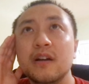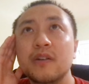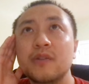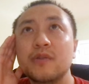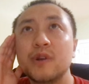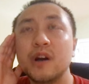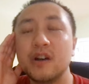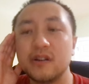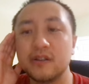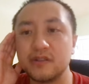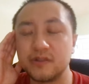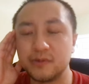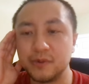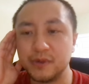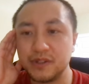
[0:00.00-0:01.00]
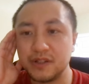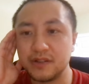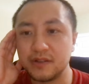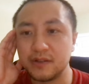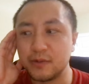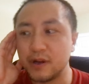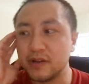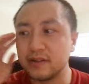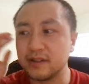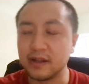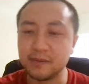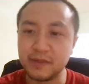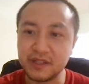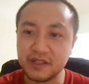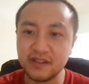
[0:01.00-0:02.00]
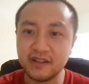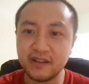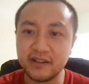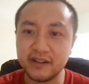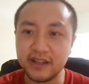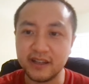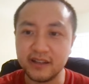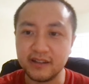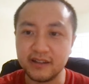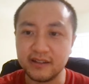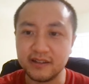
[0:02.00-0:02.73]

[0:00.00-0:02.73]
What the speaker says: round which is around like machine learning.